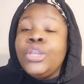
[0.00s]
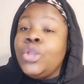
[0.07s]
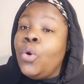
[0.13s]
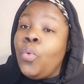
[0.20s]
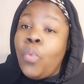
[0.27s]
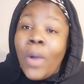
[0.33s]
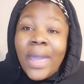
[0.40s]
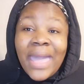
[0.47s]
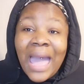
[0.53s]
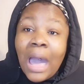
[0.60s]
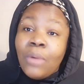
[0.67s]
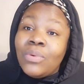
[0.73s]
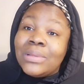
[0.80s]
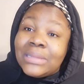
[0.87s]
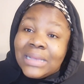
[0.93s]
The way
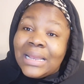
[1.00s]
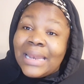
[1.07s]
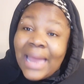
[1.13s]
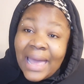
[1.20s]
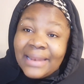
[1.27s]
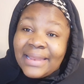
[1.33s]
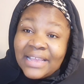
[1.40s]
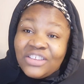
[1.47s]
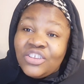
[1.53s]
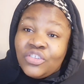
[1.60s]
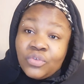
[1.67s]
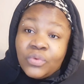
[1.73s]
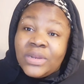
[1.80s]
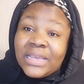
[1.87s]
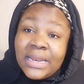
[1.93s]
I was glad that she
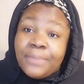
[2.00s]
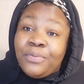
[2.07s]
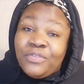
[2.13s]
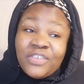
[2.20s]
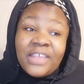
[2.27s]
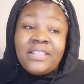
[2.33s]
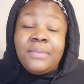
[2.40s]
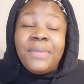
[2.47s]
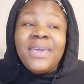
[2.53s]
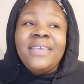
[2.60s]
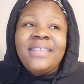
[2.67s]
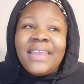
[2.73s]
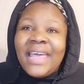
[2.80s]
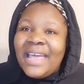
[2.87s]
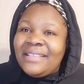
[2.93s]
saw the clip with Jessie,
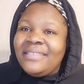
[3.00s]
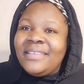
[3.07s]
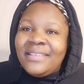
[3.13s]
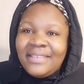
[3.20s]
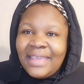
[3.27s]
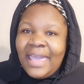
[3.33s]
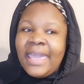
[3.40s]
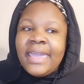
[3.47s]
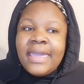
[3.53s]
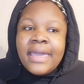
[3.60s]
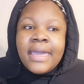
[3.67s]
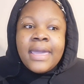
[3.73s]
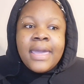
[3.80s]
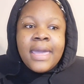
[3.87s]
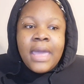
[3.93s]
because at the end of the day,
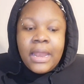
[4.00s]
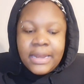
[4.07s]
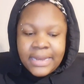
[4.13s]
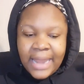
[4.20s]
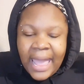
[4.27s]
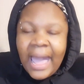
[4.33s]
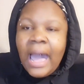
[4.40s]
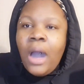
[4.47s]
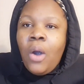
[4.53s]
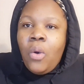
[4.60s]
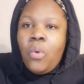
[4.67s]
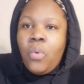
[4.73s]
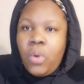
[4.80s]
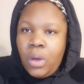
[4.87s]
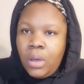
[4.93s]

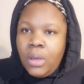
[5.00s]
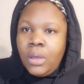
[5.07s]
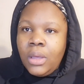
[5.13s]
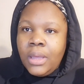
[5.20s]
now